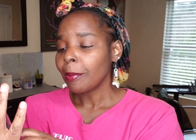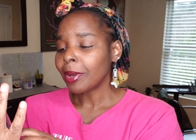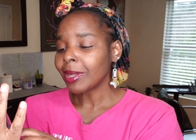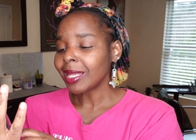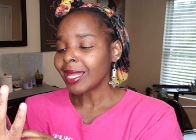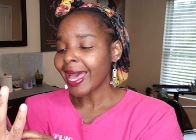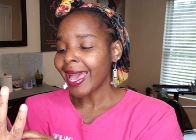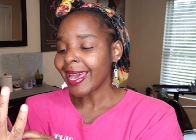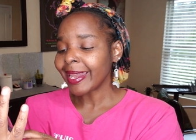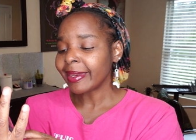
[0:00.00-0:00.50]

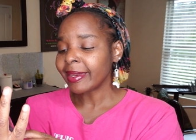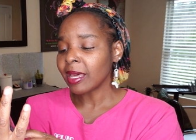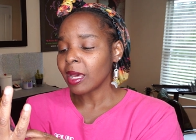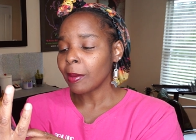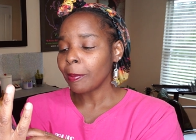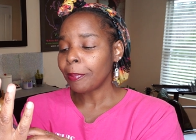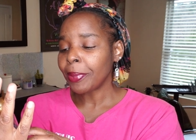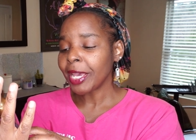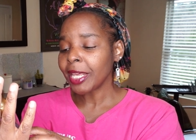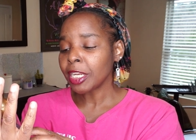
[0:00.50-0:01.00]

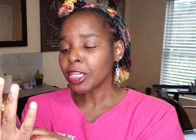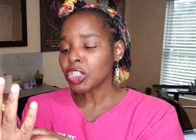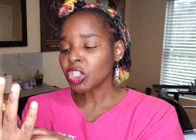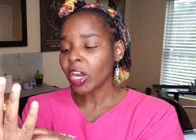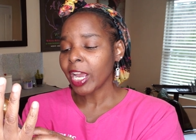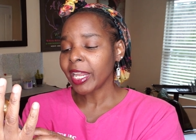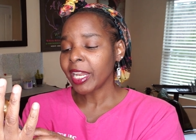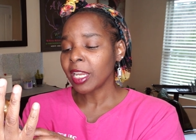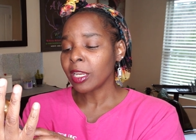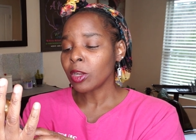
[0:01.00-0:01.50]
Platinum
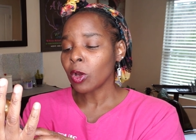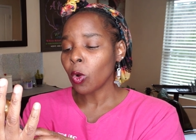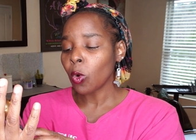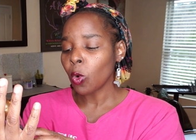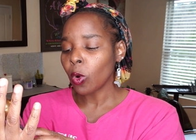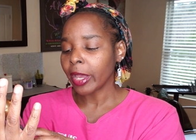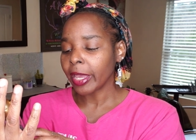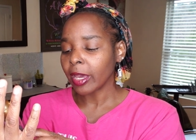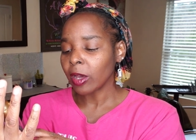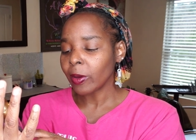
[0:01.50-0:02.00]
Penetrating
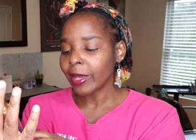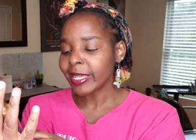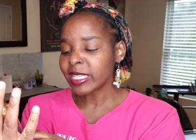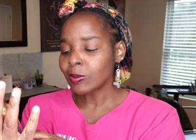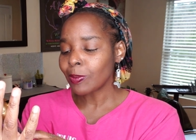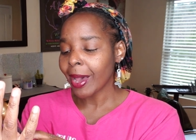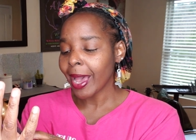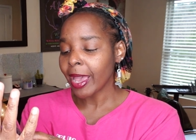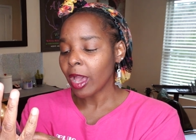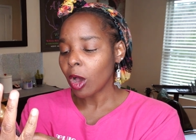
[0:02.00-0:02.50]
Oil. It's
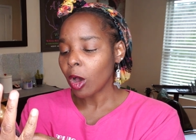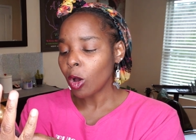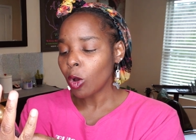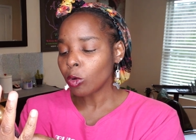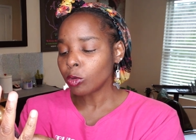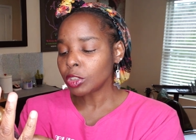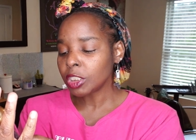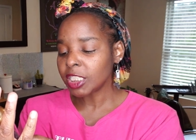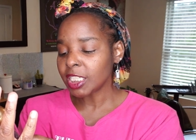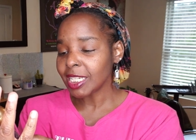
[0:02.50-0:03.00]
by
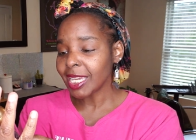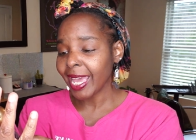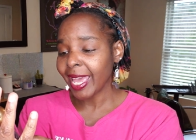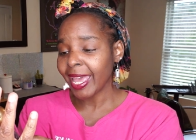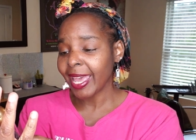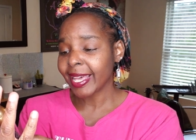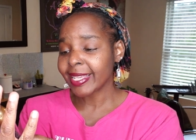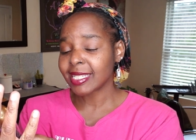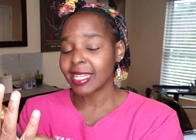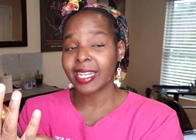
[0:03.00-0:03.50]
O G
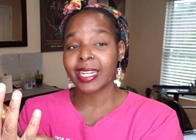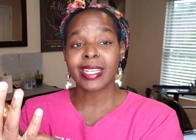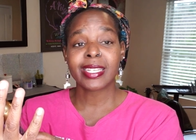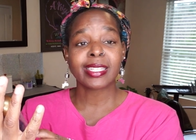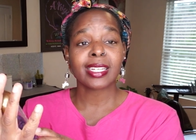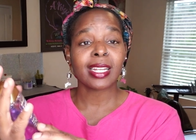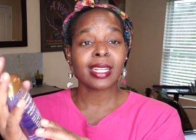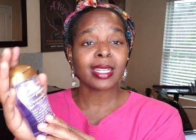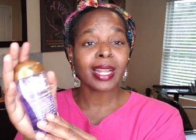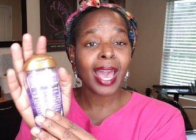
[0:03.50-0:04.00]
X, and it's
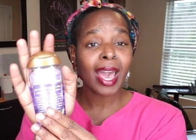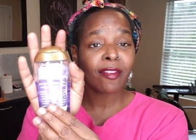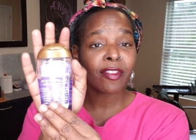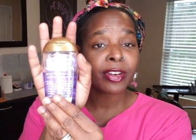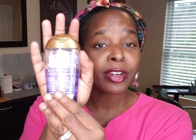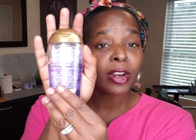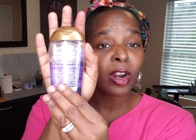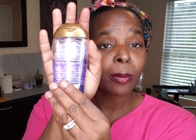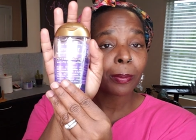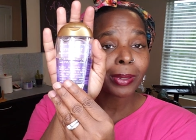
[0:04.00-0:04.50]
the
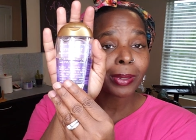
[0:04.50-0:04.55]
Lavender